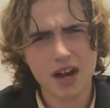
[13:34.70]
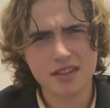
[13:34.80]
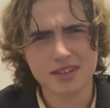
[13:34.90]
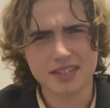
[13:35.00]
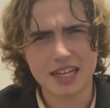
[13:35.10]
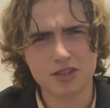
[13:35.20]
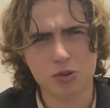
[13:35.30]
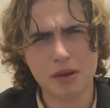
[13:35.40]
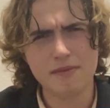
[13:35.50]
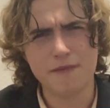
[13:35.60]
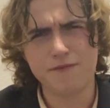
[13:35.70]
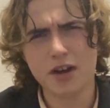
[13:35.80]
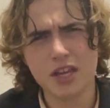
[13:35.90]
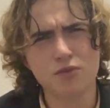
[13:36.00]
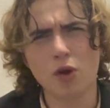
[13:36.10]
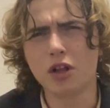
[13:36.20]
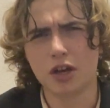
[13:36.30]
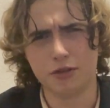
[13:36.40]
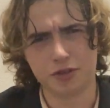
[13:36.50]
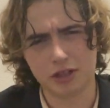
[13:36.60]
on to this next short, we have a funny roller
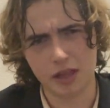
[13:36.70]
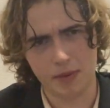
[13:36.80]
coaster clip